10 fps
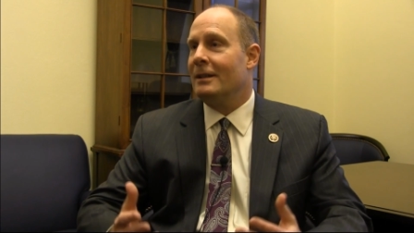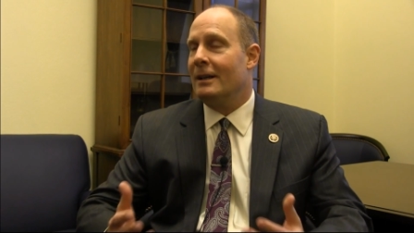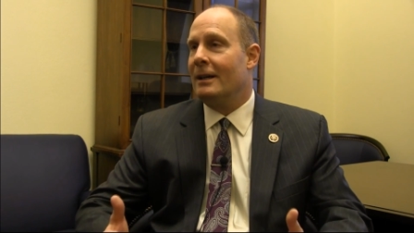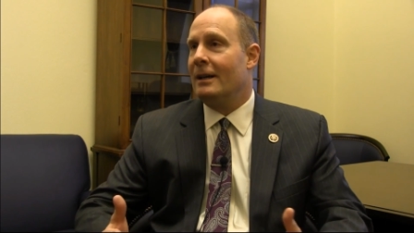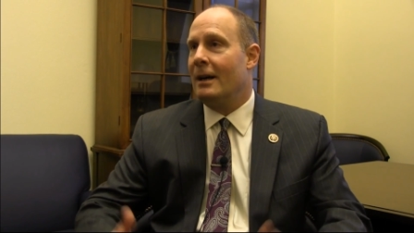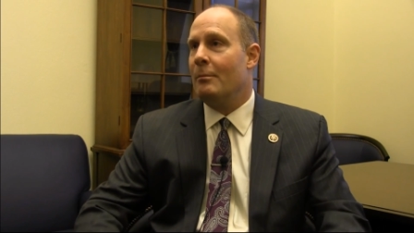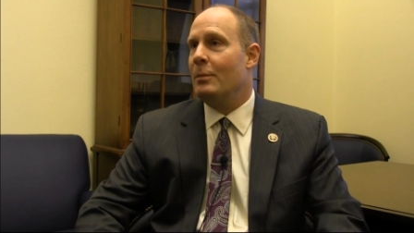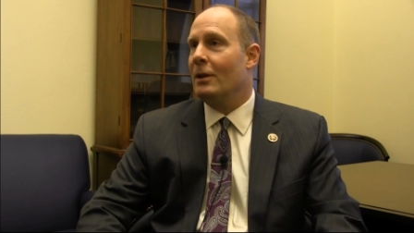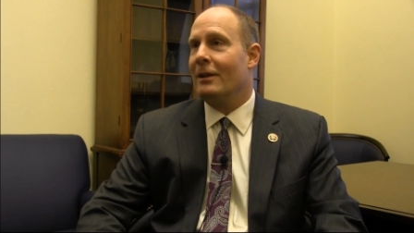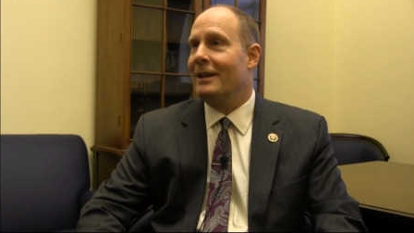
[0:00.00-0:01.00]
uh,
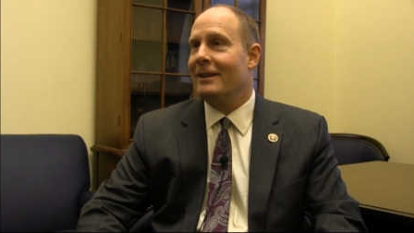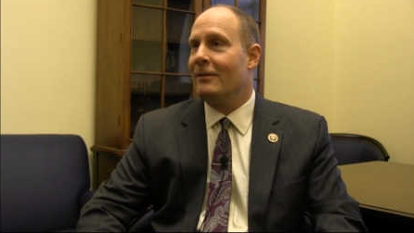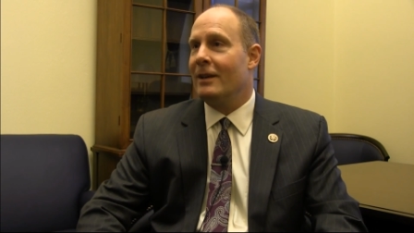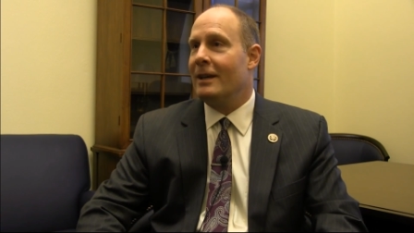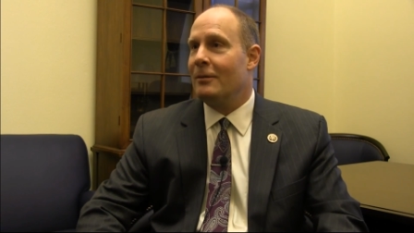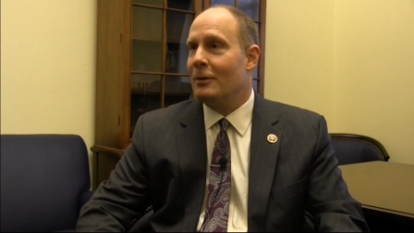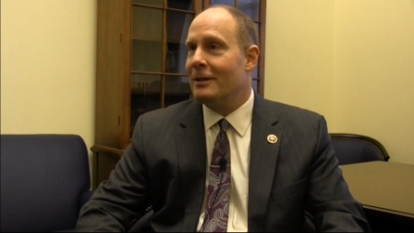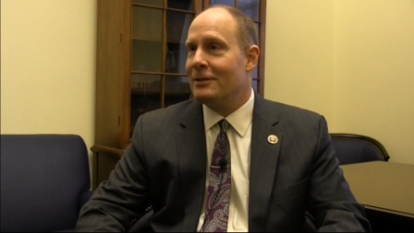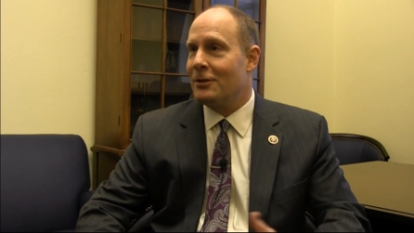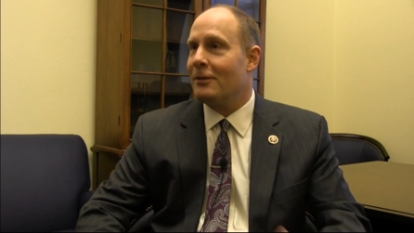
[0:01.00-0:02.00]
ability of
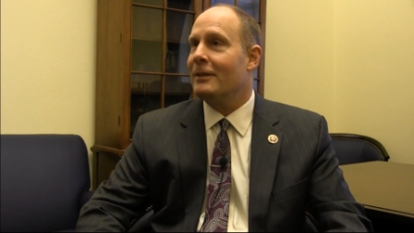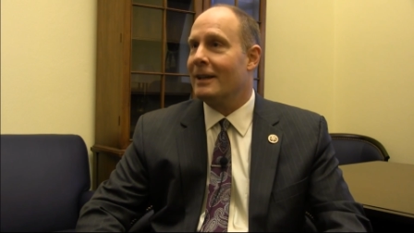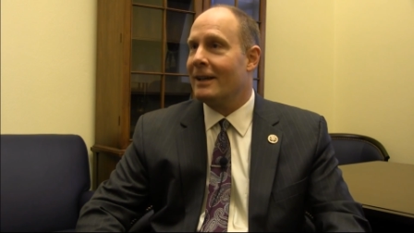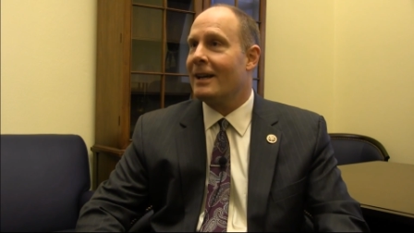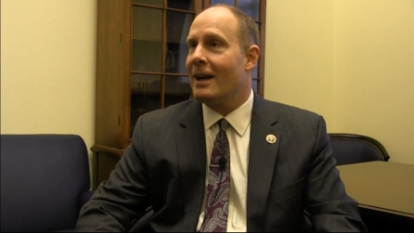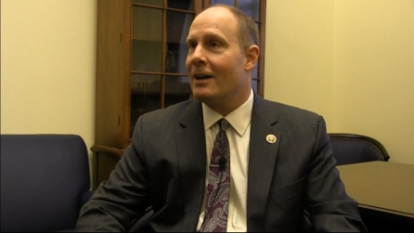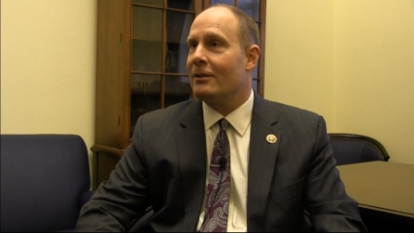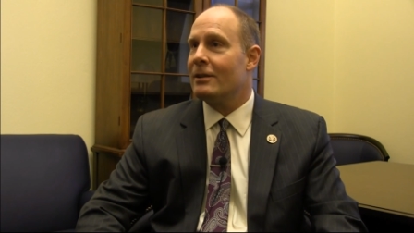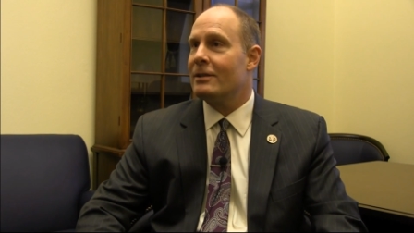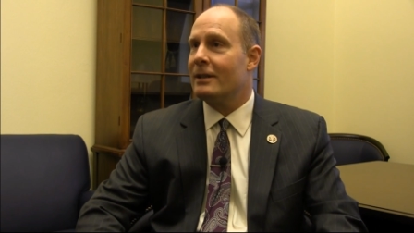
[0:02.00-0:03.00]
anyone serving in
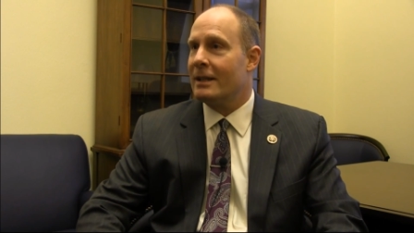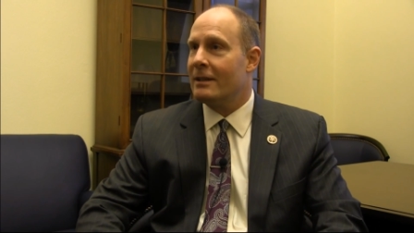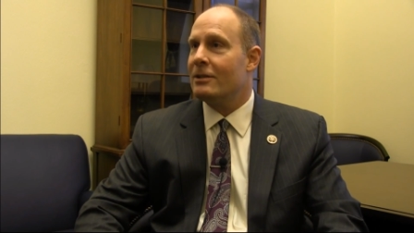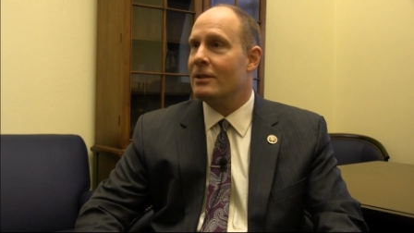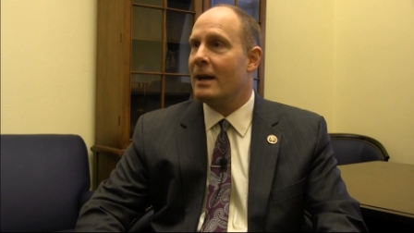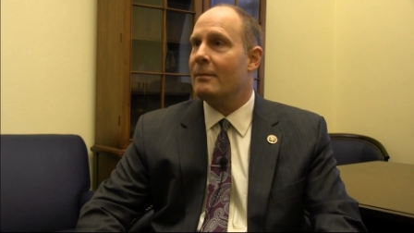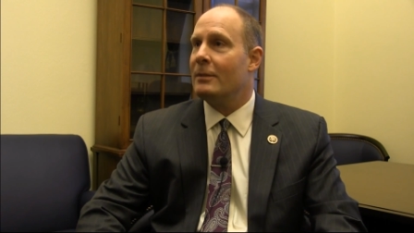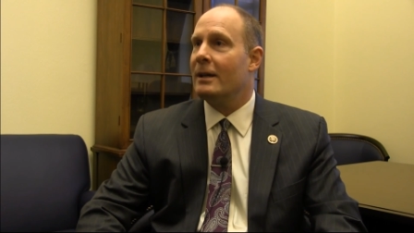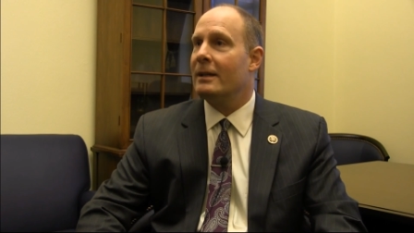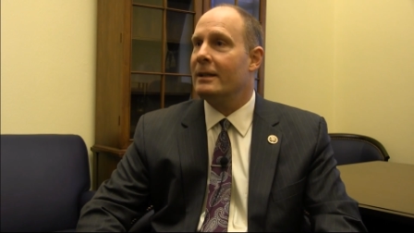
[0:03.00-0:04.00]
Congress to get the
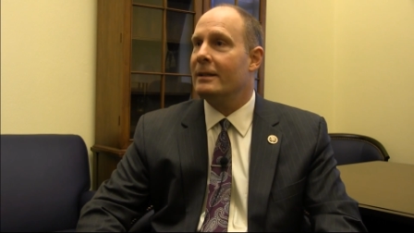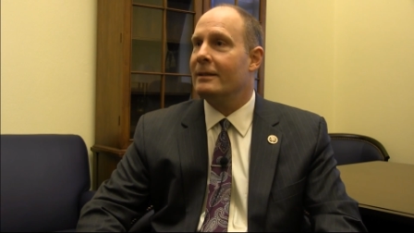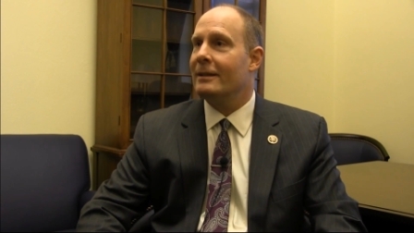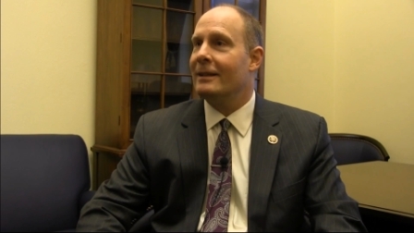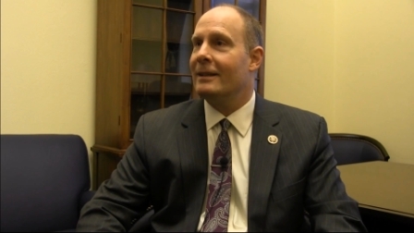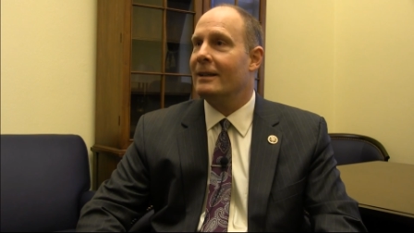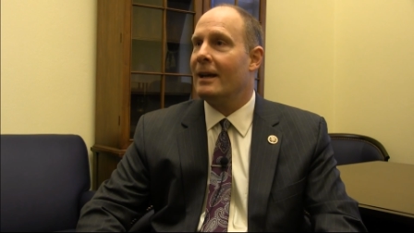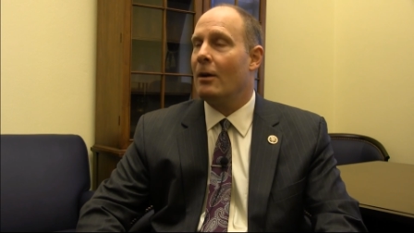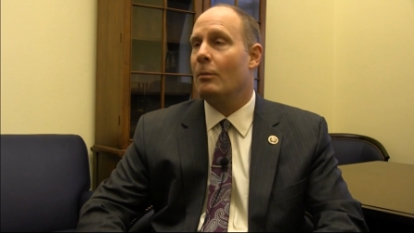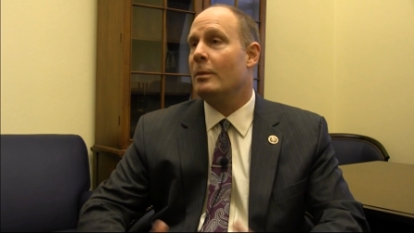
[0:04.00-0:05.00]
job done, and, and
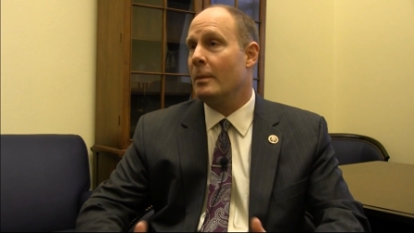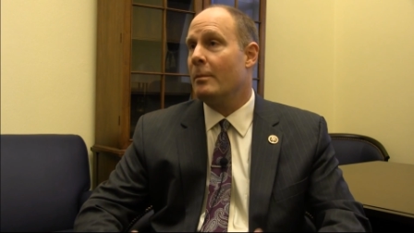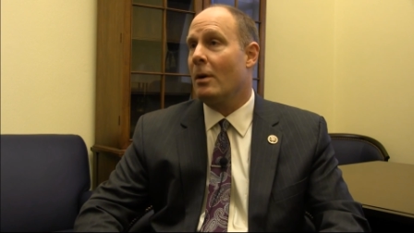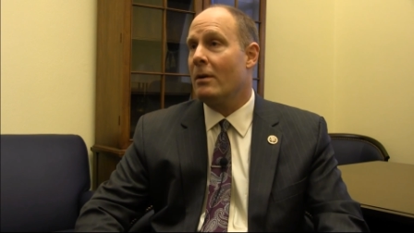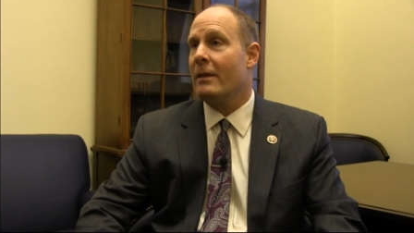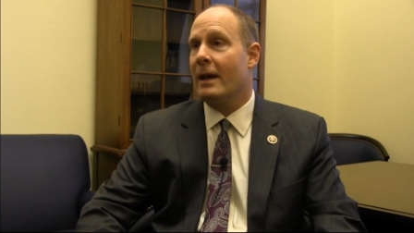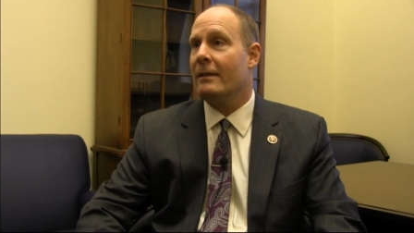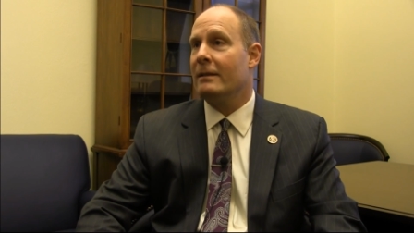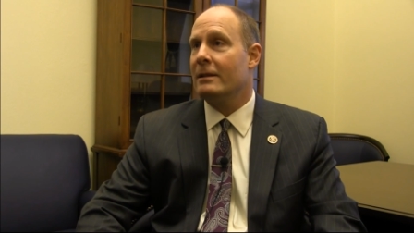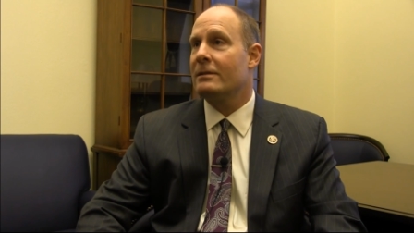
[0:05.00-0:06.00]
I hope to be part of
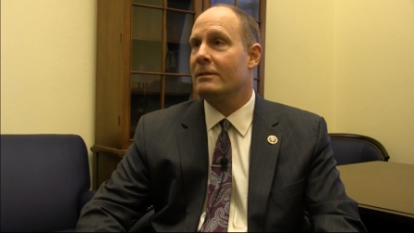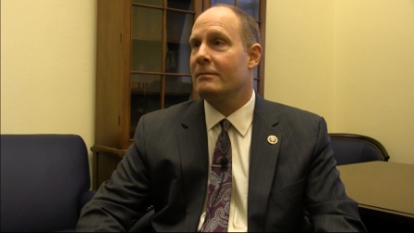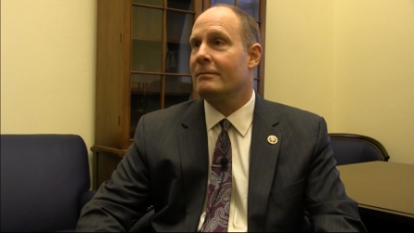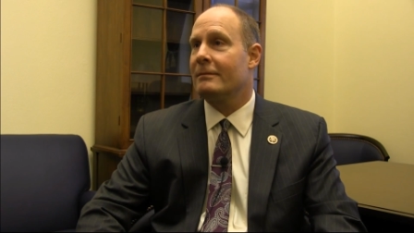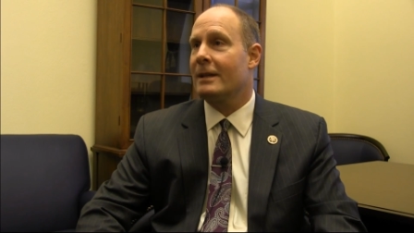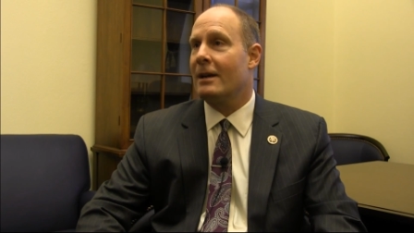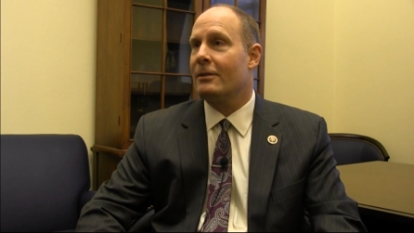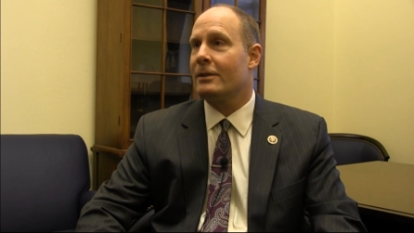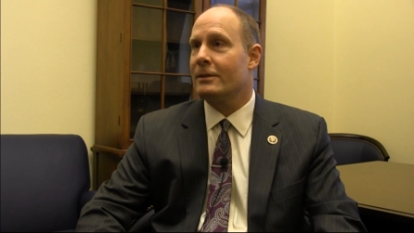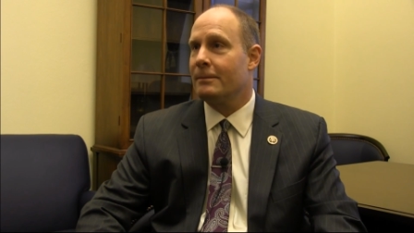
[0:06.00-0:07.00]
that in this
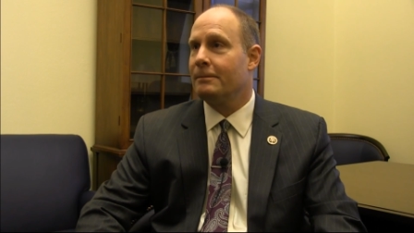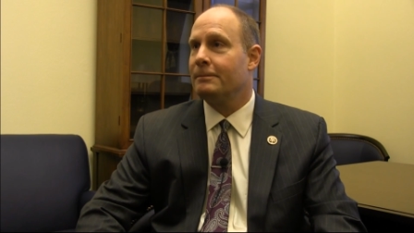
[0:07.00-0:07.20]
Congress.